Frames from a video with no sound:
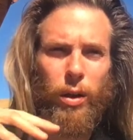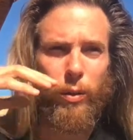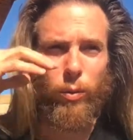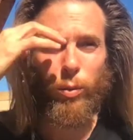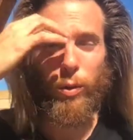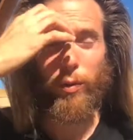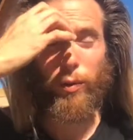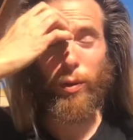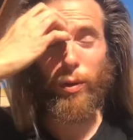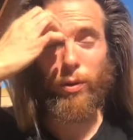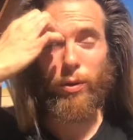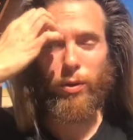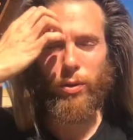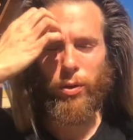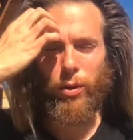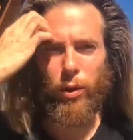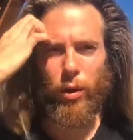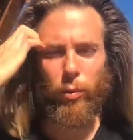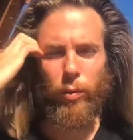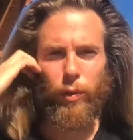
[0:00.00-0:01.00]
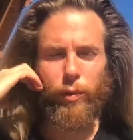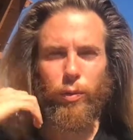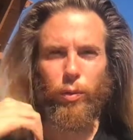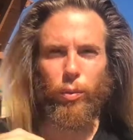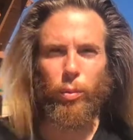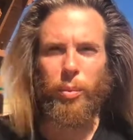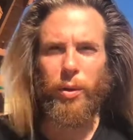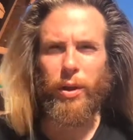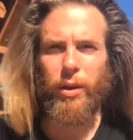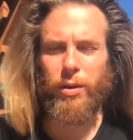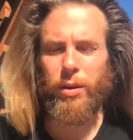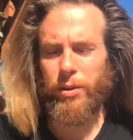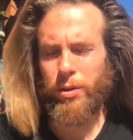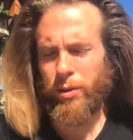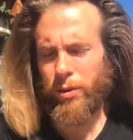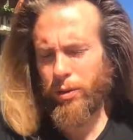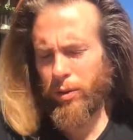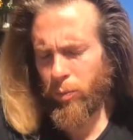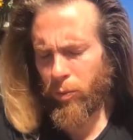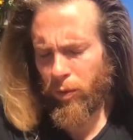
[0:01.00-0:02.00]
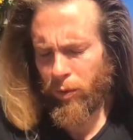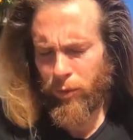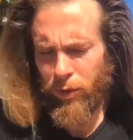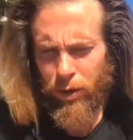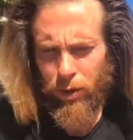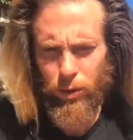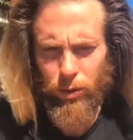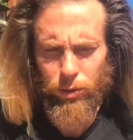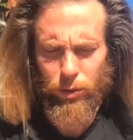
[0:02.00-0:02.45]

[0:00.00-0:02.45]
we've heard the term, if you were paying attention to some of the videos